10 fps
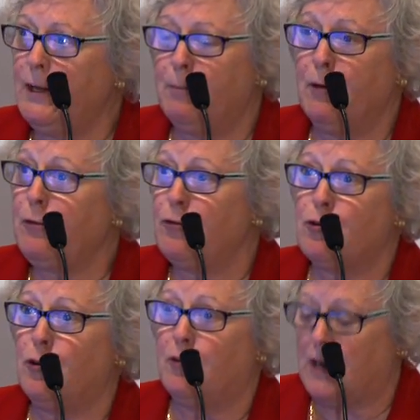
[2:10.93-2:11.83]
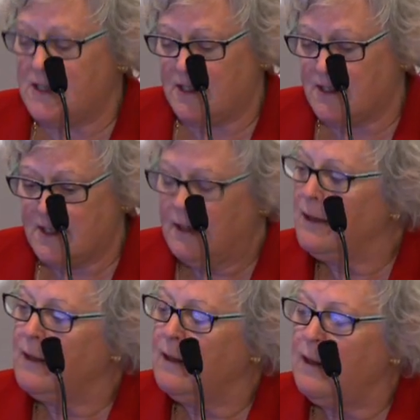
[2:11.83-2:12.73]
birth control devices
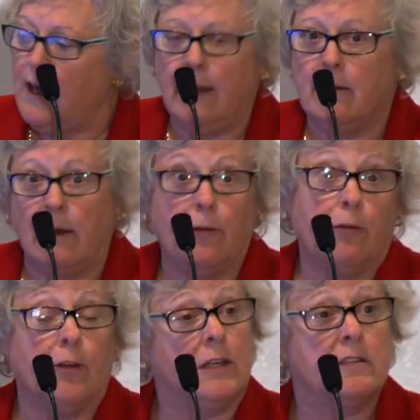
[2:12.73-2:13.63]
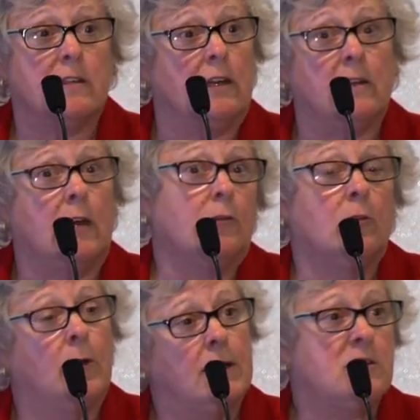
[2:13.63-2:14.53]
and other things that
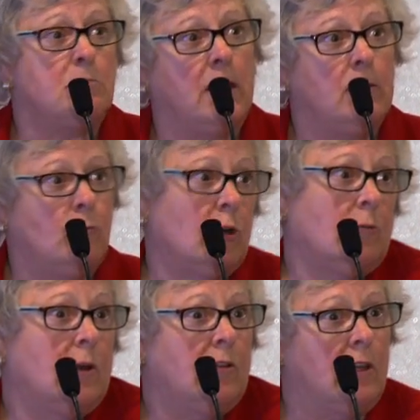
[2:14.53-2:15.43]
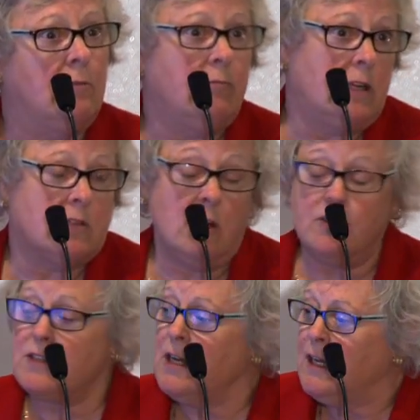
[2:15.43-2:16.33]
Dr. Ruenis might work with in his
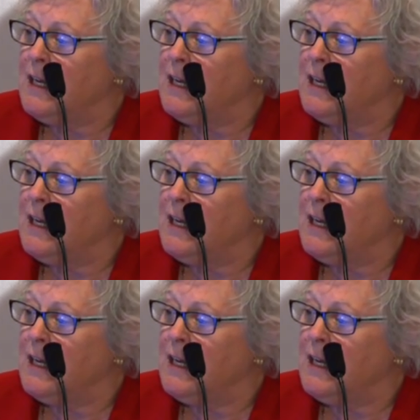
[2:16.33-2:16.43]
office.